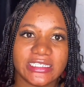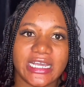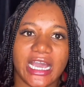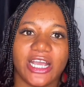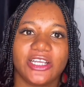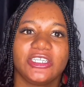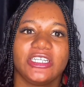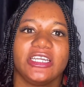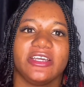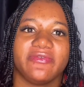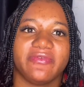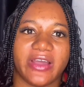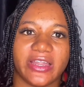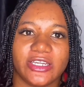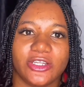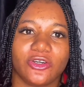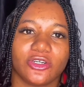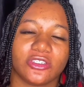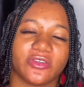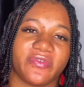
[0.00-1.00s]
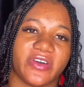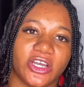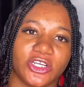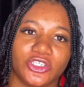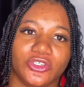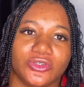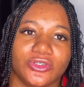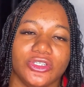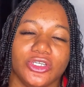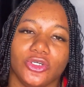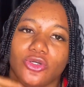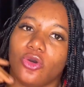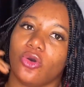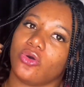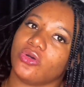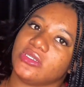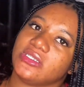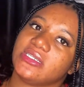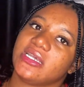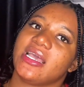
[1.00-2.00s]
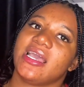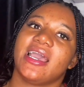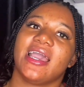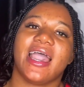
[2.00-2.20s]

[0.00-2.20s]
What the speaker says: actually a valid cause of action in court.